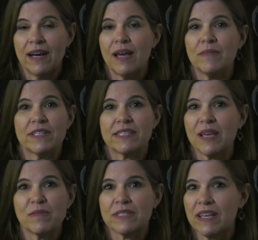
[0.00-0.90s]
I'm the
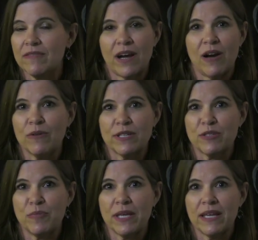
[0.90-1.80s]
same as I've
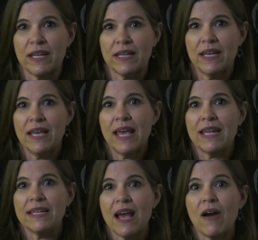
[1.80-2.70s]
always been.
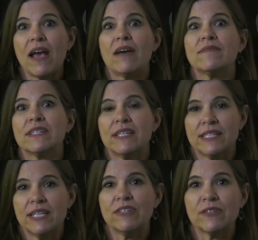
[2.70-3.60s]
And now I have to
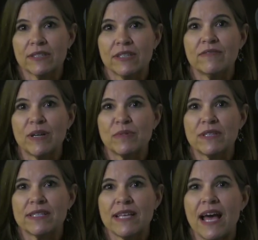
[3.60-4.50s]
continue to live up to
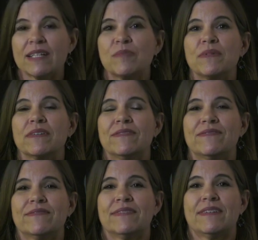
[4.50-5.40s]
this act
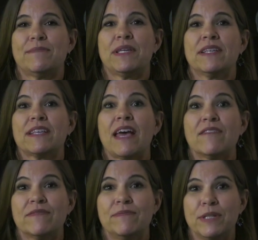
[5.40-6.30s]
because
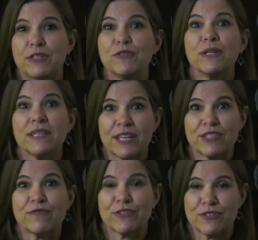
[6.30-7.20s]
I've been doing
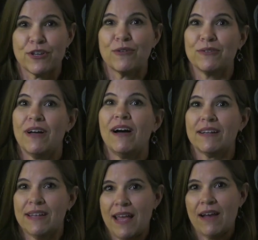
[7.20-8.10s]
this for so
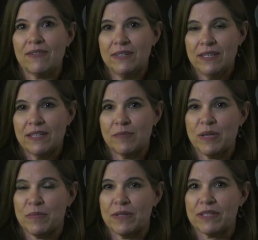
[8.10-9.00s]
long now, and
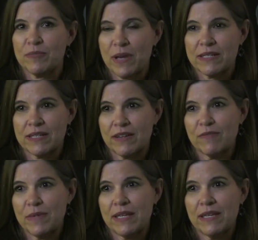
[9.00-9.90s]
people expect it
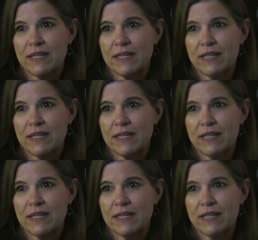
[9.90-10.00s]
of me.